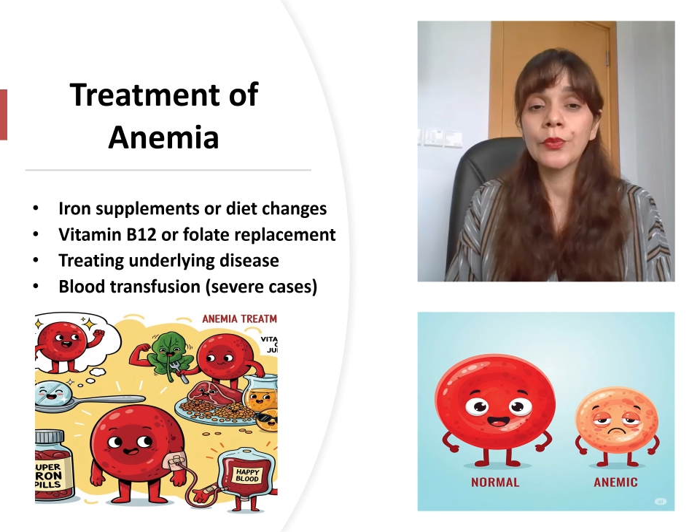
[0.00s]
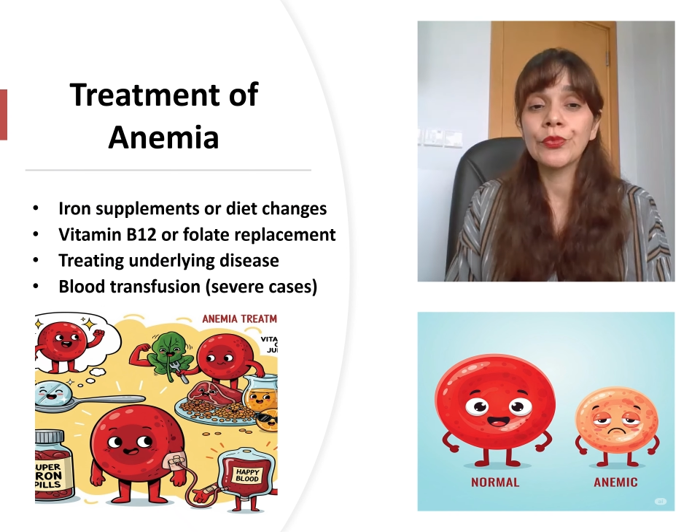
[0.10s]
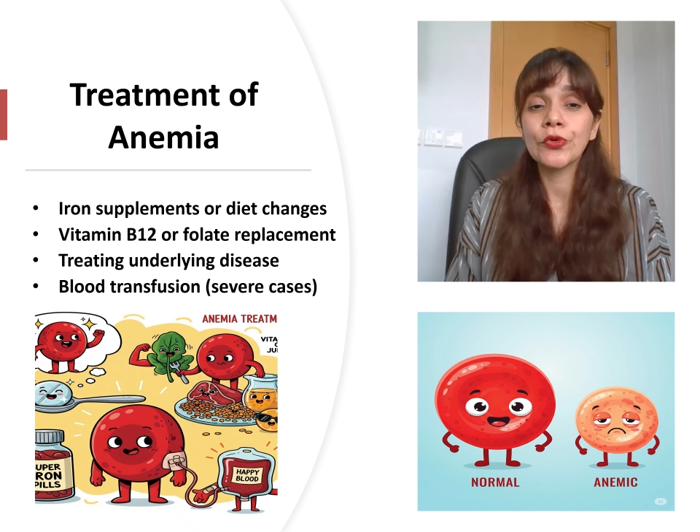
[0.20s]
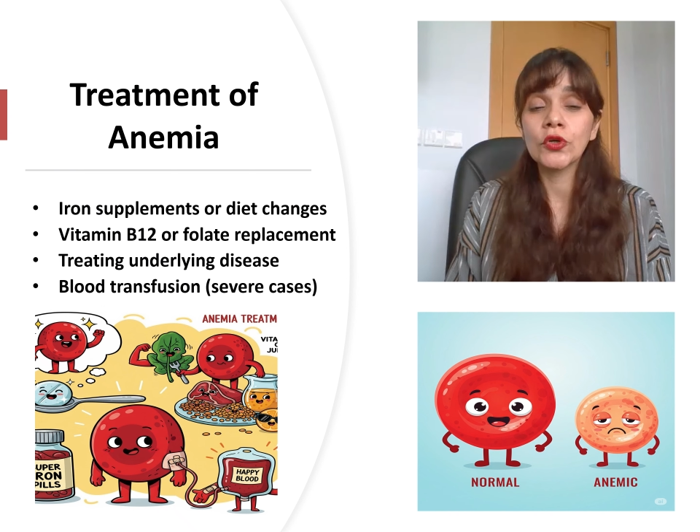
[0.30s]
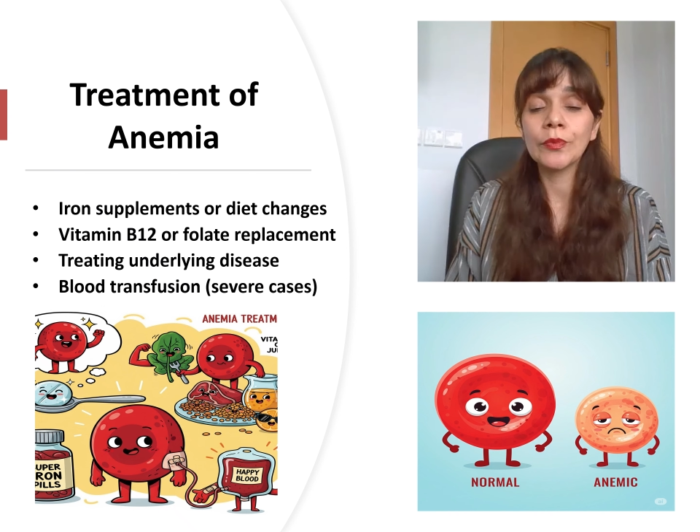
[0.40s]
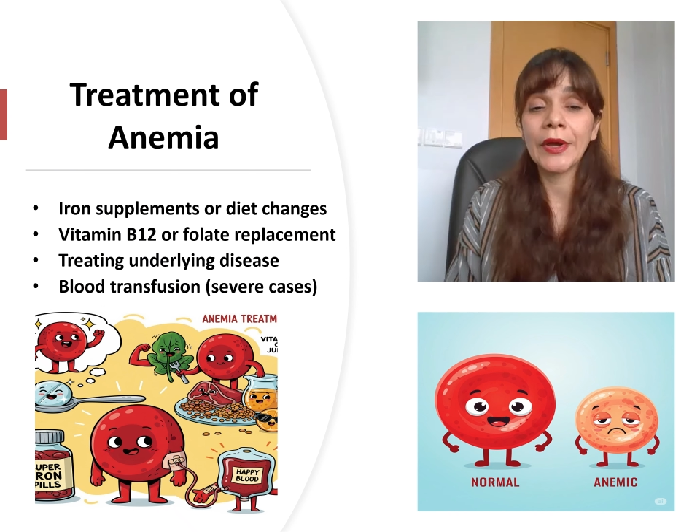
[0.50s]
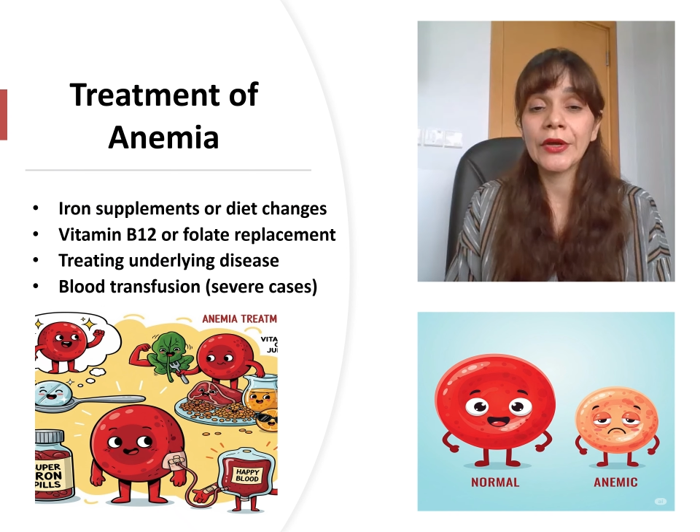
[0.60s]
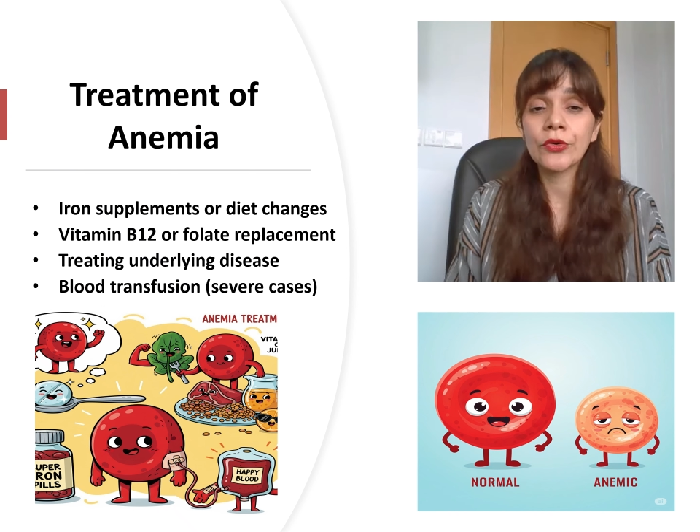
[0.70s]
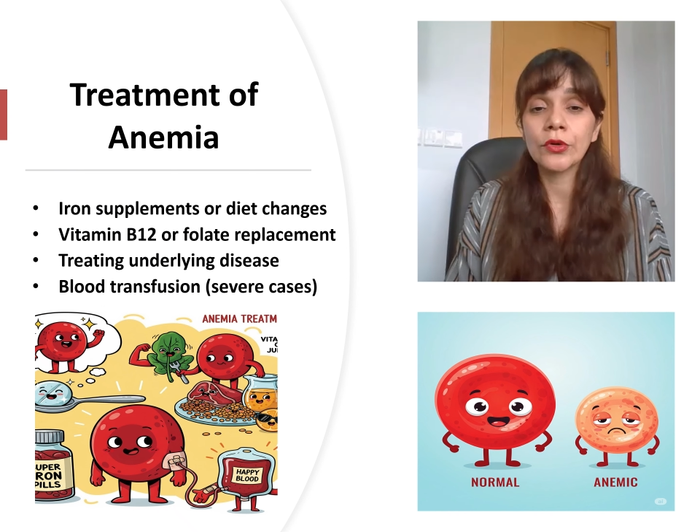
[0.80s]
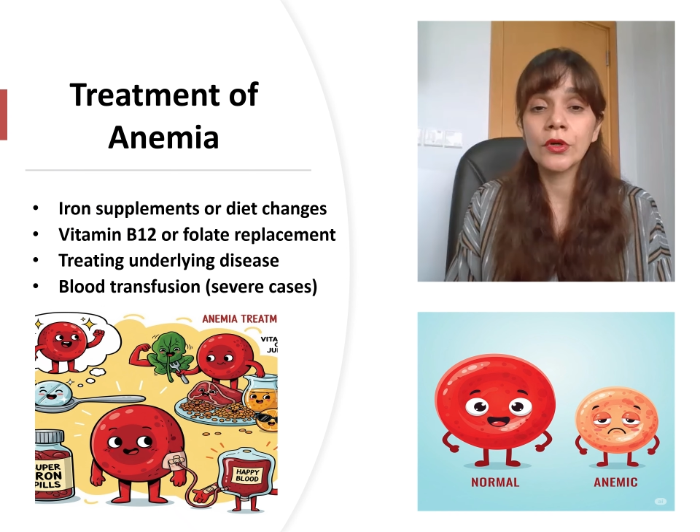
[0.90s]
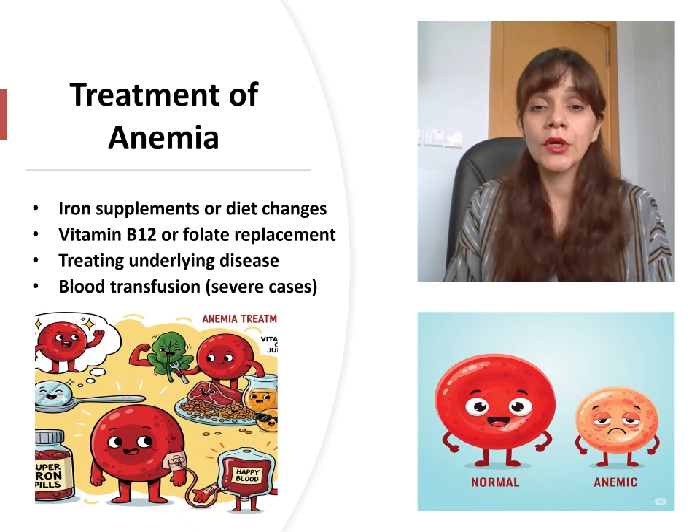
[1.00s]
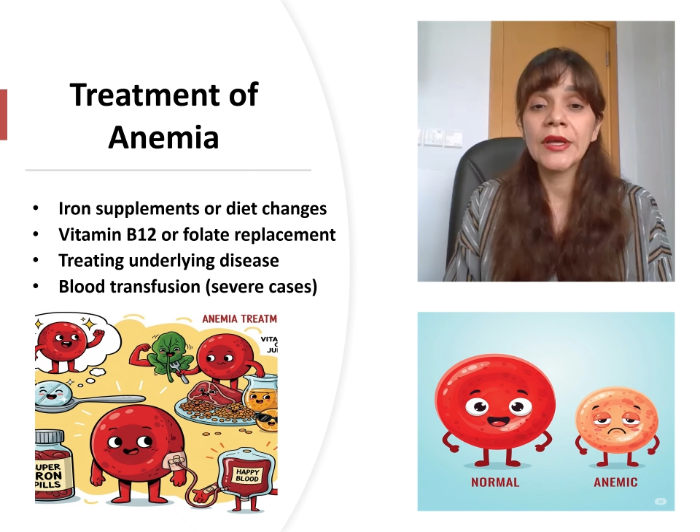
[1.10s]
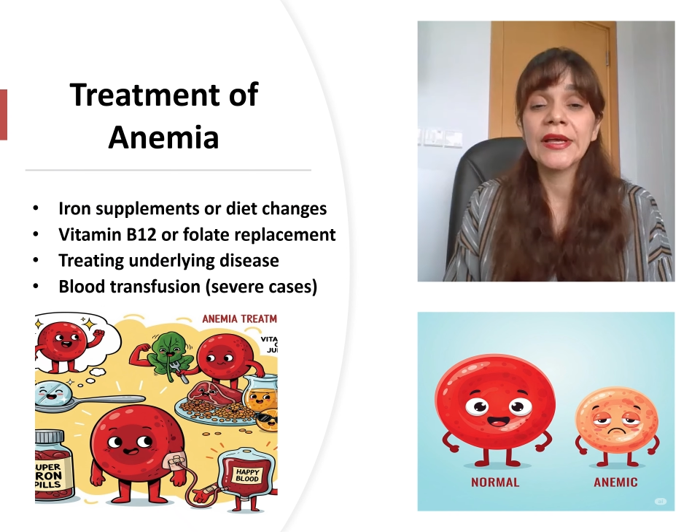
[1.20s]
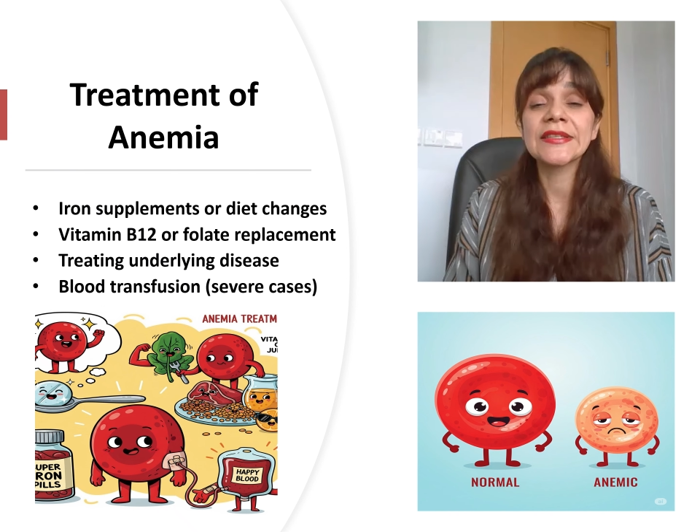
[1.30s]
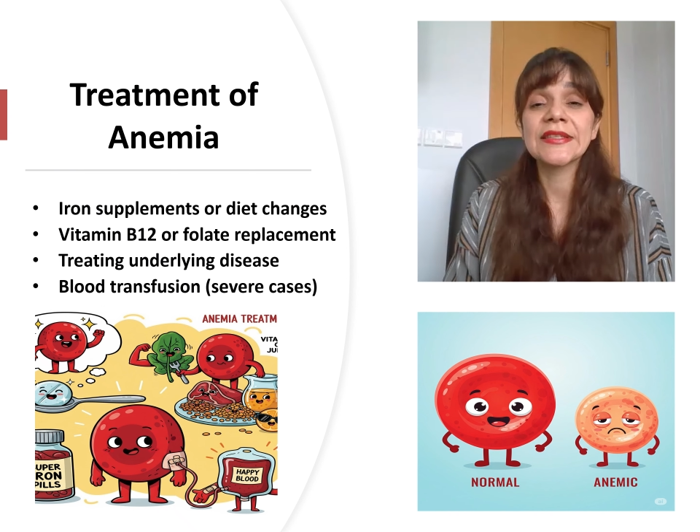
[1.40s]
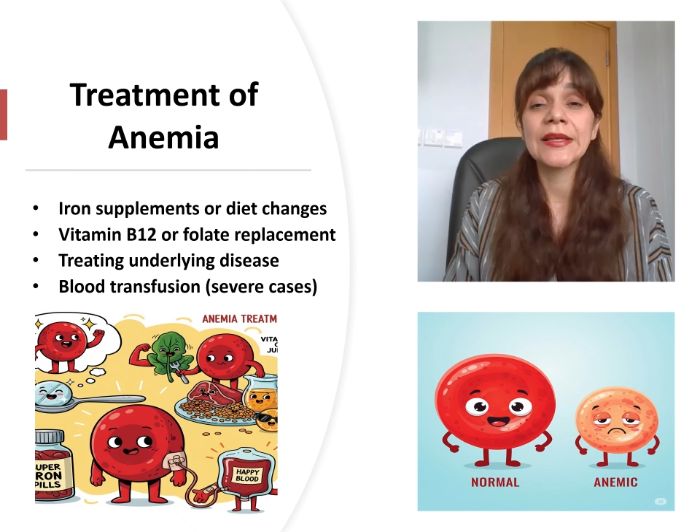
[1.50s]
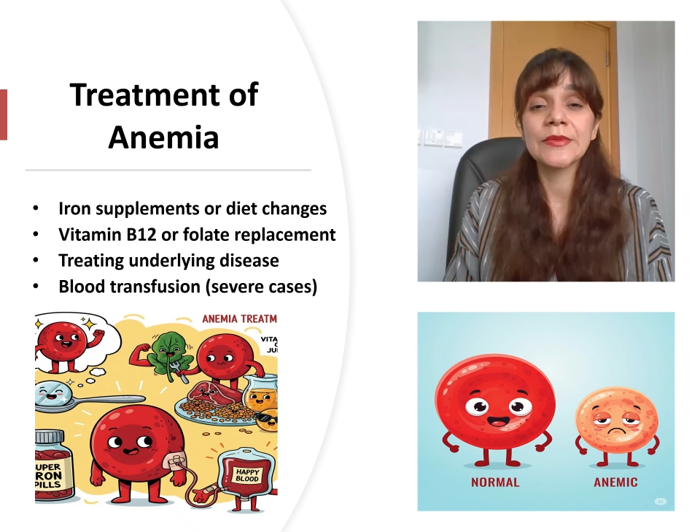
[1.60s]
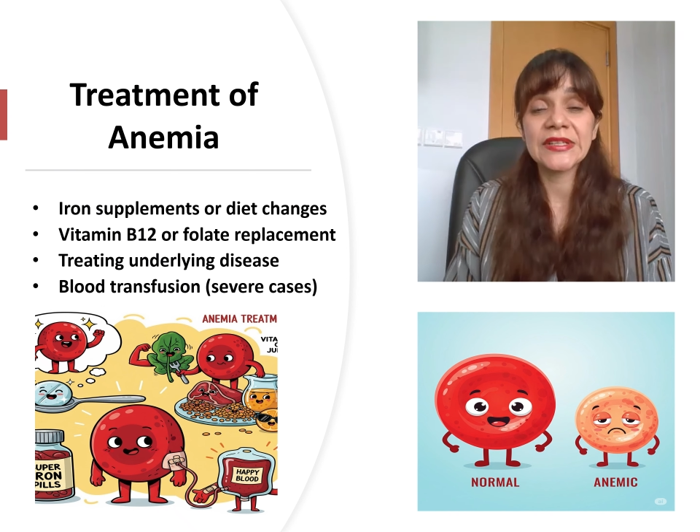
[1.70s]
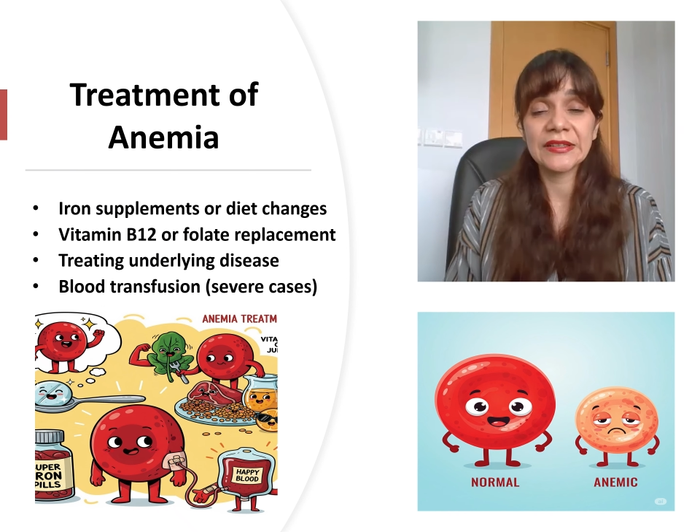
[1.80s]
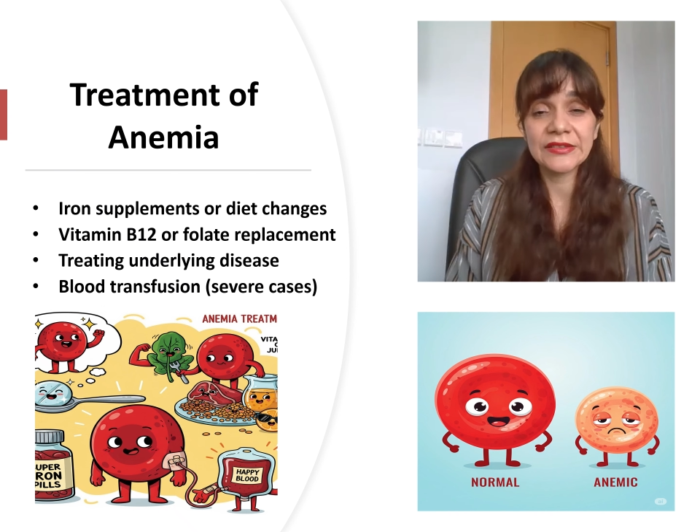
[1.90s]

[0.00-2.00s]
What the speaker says: bone marrow stem cell